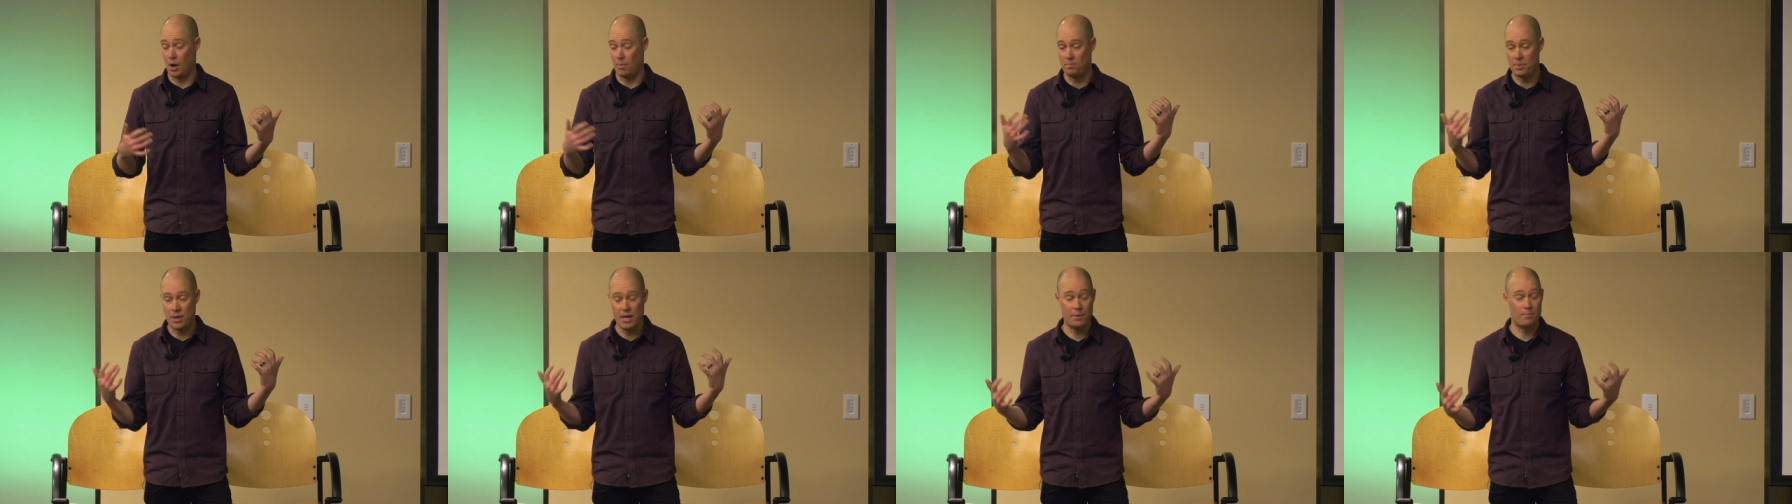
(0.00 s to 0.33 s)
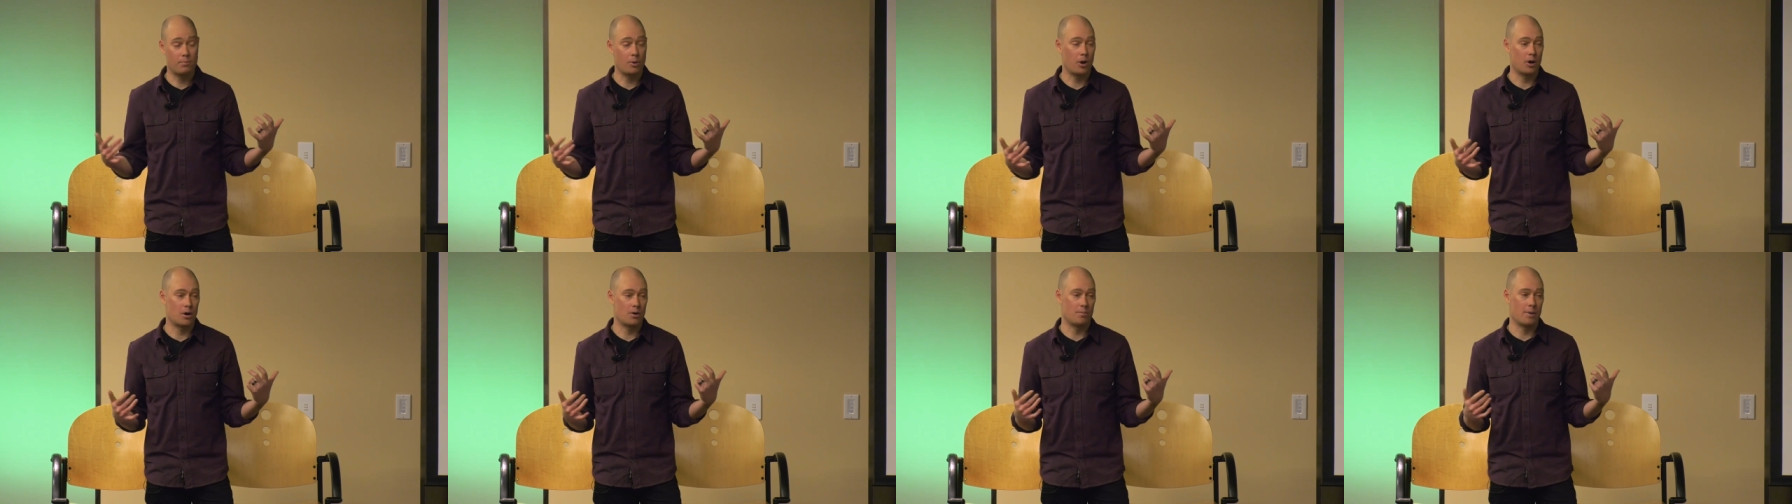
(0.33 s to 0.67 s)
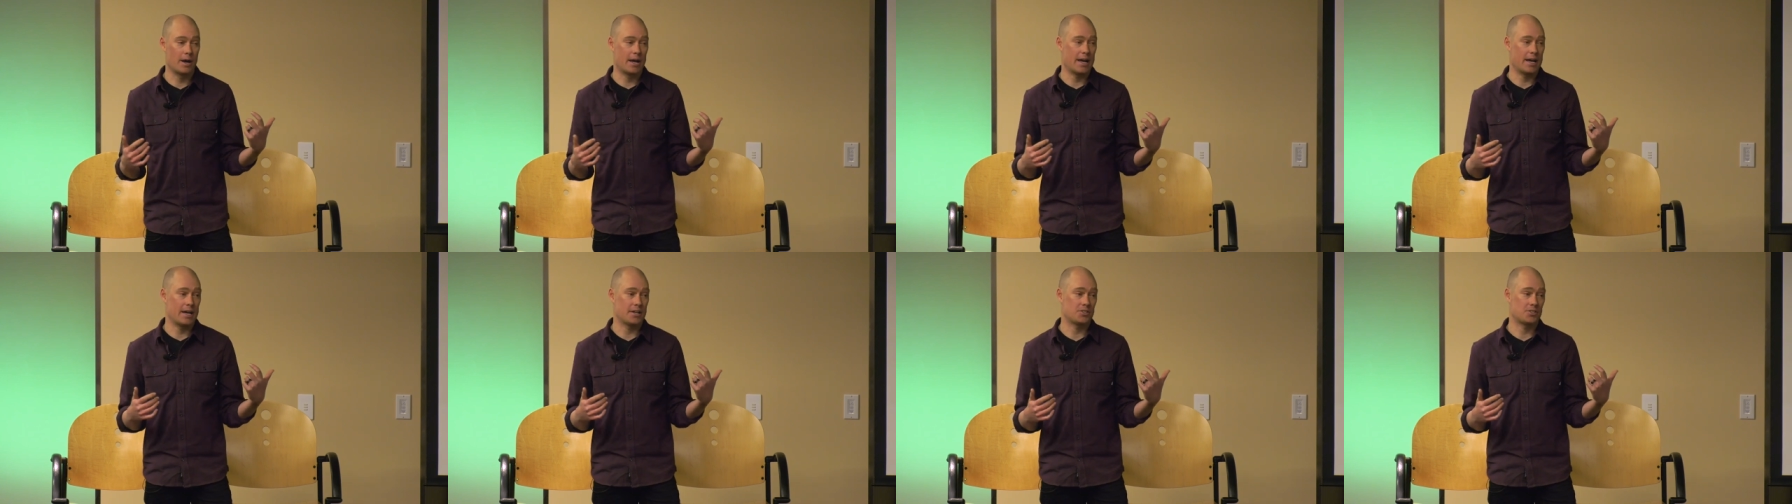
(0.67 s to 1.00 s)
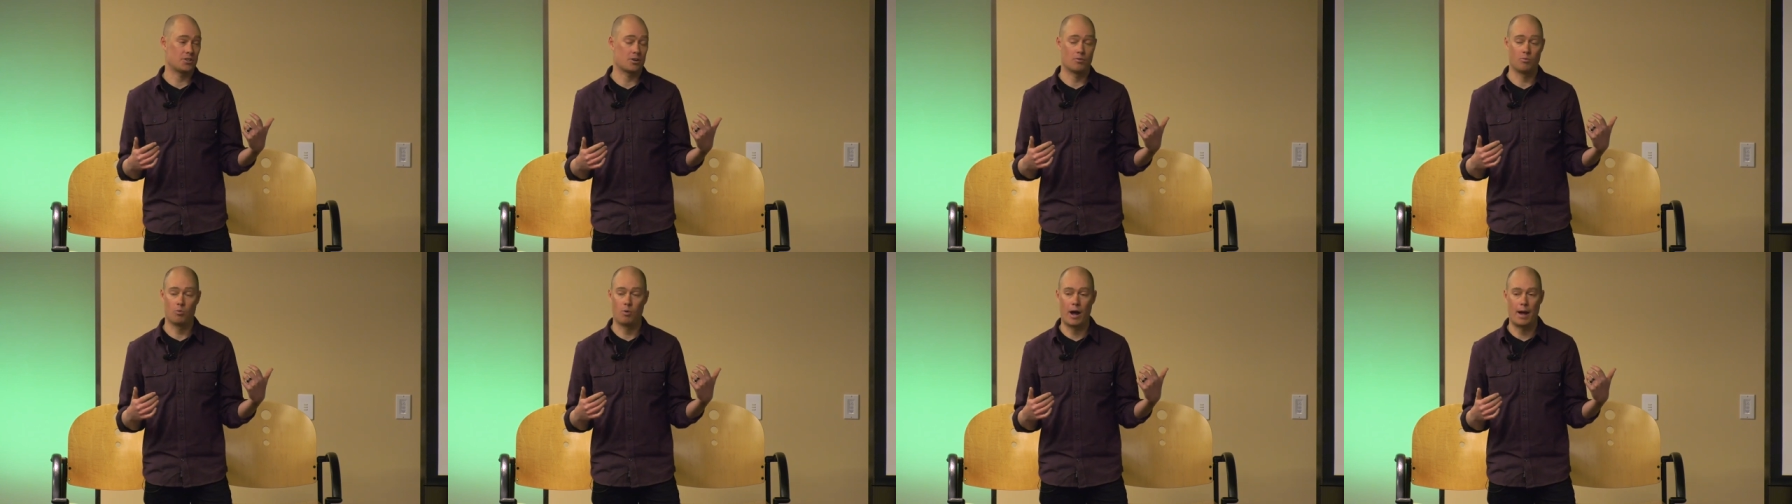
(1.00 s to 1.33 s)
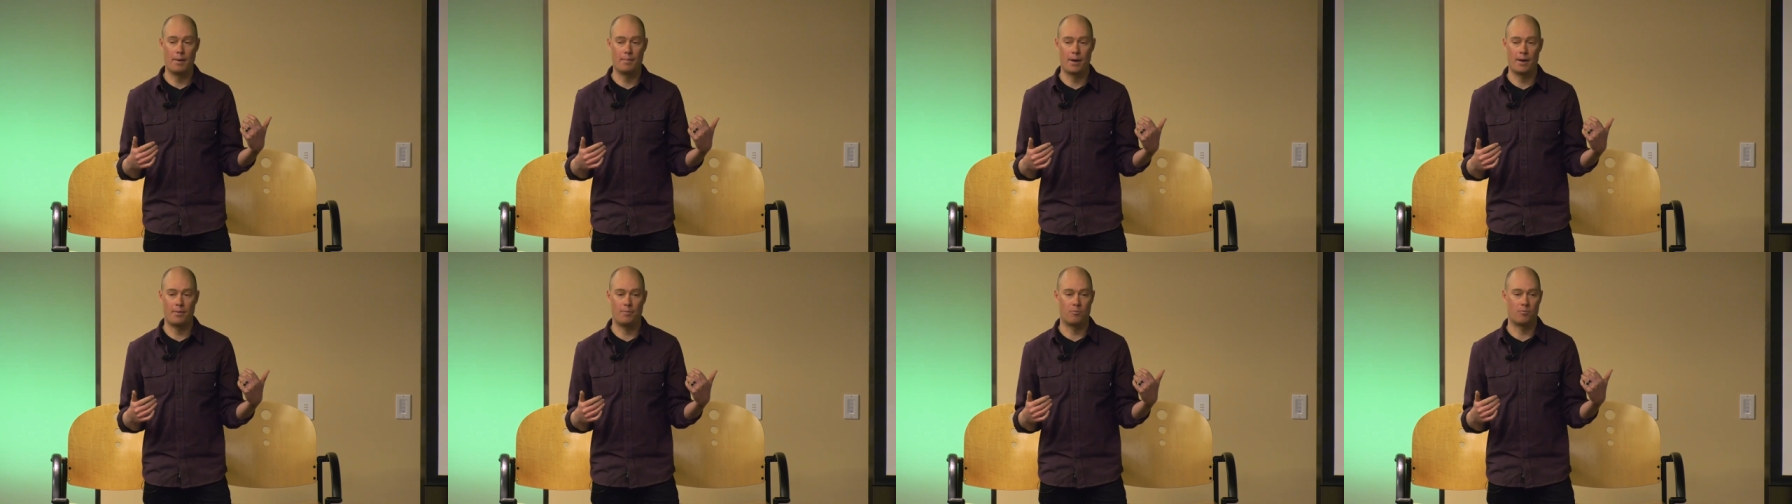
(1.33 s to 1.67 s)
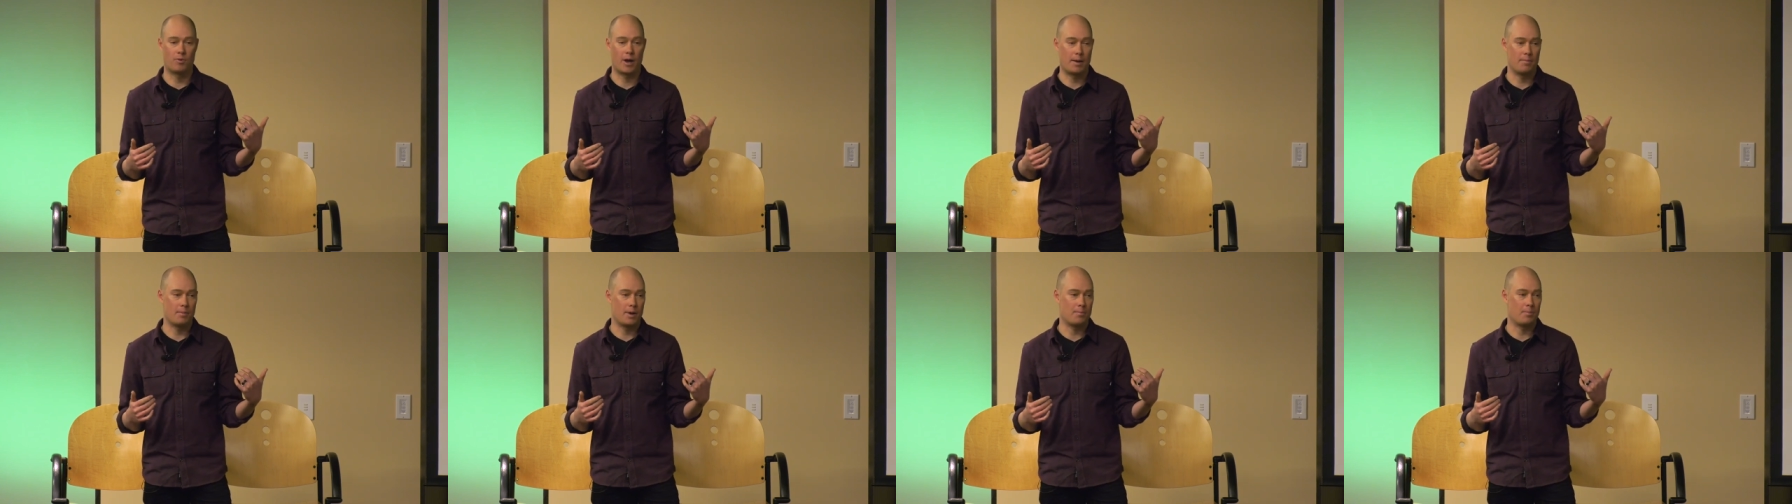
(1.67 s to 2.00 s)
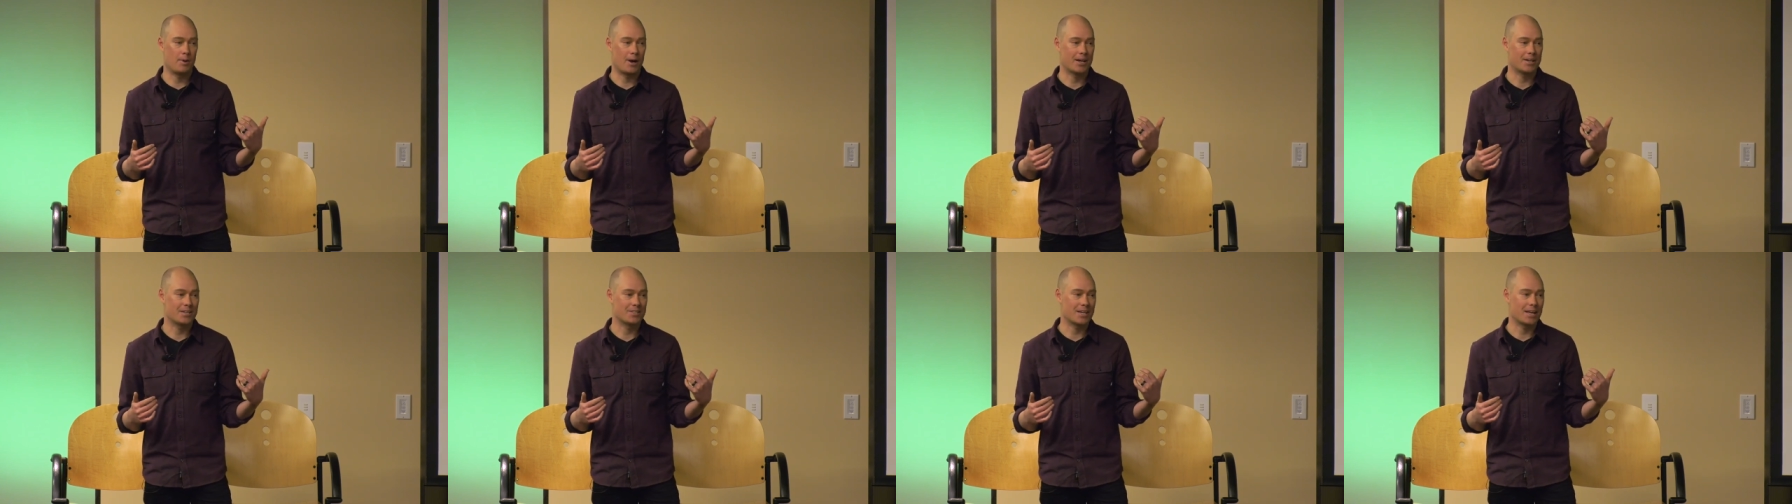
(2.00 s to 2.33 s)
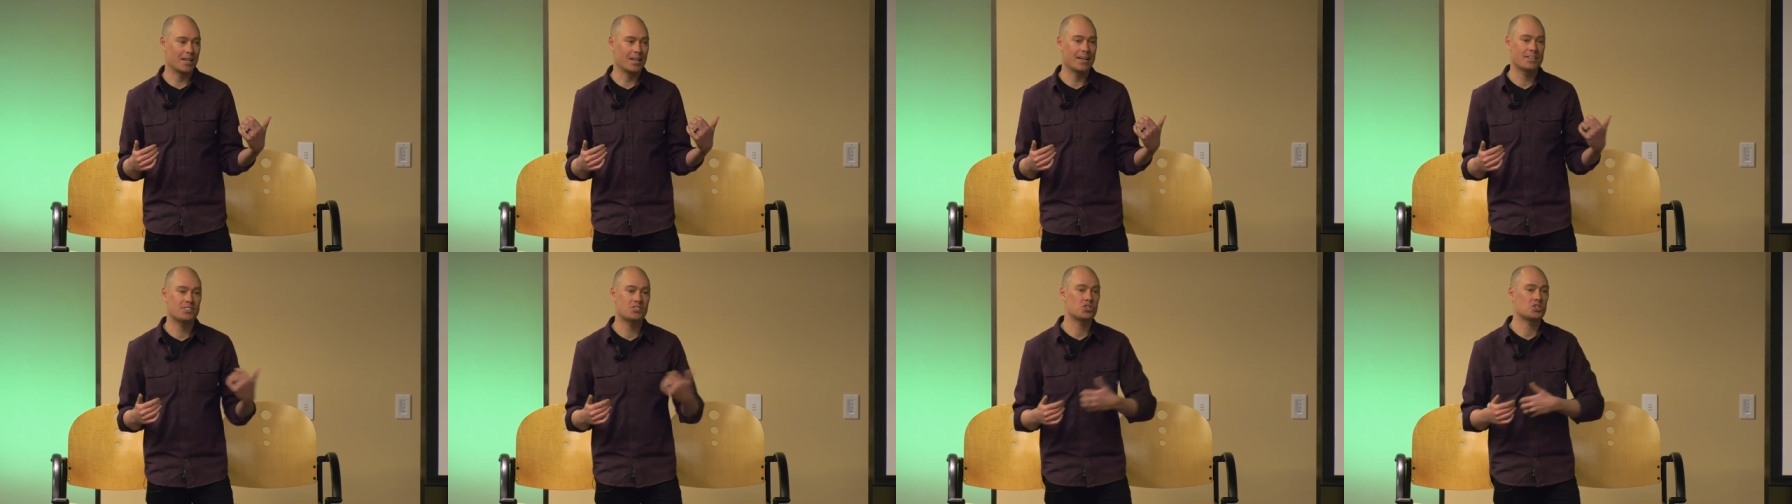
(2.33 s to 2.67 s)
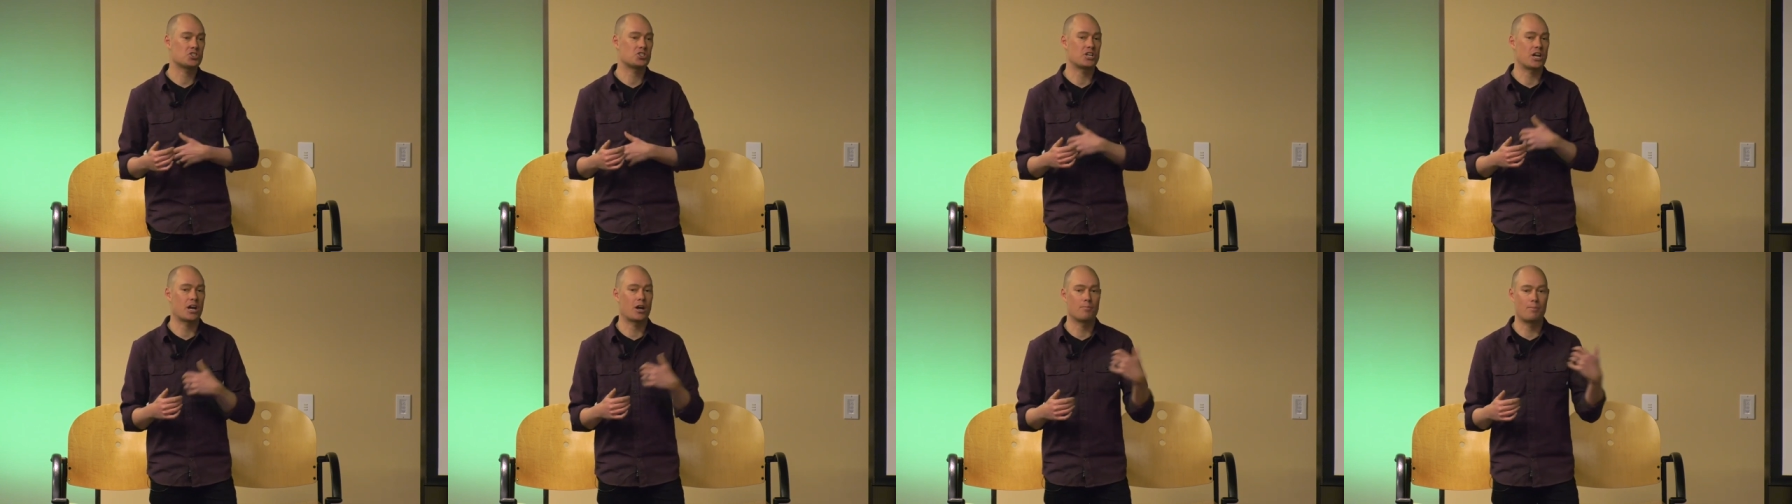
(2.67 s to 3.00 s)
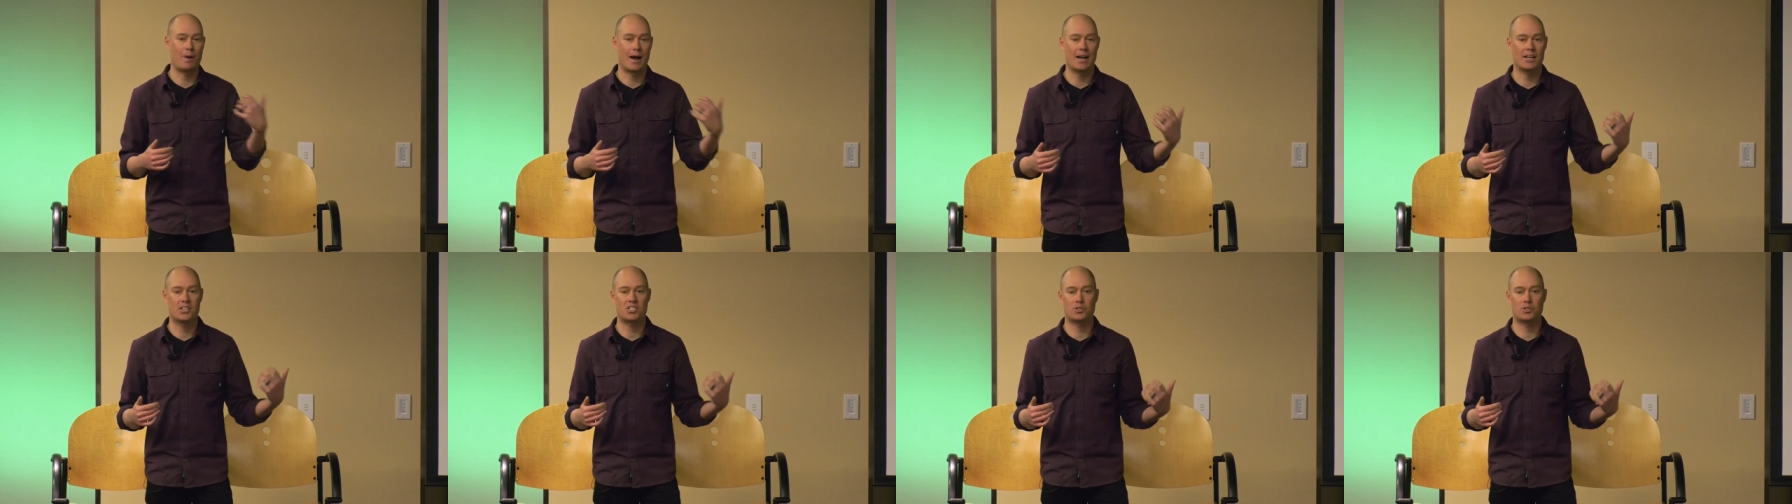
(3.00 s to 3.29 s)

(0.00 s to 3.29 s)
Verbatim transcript: a big part of my answer of why I ride my bike is I like to share my